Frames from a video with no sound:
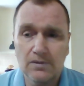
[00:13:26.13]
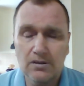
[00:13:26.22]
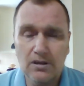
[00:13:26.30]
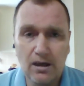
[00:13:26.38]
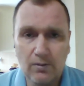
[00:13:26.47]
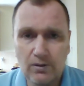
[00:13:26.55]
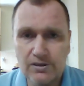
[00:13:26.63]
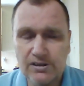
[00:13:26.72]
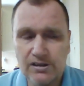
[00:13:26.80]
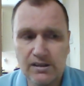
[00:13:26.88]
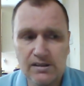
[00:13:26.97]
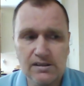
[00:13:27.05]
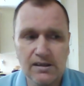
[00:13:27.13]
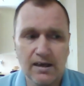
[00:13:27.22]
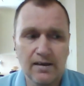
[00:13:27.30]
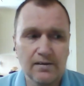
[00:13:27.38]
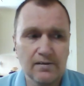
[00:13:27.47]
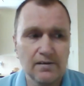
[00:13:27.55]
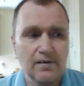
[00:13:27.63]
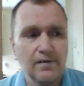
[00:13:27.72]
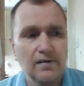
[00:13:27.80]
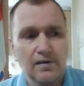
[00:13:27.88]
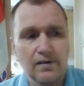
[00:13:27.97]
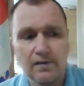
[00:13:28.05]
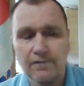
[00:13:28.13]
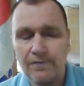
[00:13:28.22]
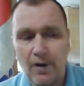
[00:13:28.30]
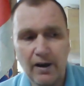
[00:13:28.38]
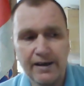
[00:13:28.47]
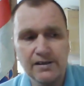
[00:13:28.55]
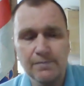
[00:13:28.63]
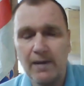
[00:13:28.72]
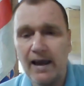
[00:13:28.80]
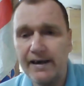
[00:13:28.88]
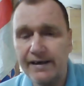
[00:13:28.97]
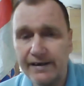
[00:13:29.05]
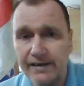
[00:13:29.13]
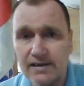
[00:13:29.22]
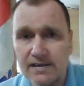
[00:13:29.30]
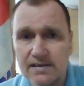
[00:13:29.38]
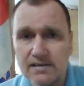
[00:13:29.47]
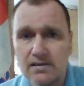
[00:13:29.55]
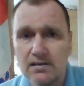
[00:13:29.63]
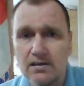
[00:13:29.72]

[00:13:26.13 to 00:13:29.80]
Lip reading: Go onto the internet. Find beheadings.